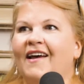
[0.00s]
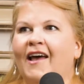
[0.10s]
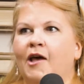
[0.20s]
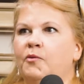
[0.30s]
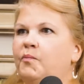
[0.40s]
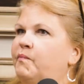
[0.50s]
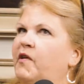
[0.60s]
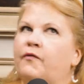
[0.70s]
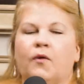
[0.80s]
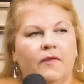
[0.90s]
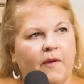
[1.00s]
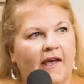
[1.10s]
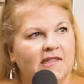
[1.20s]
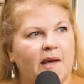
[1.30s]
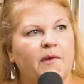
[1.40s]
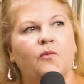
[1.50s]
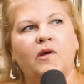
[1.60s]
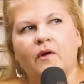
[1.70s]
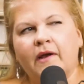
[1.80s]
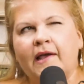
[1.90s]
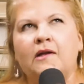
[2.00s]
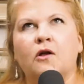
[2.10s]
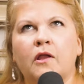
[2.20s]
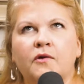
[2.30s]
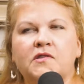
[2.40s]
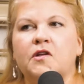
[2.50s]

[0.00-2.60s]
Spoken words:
And before the pandemic, we were in close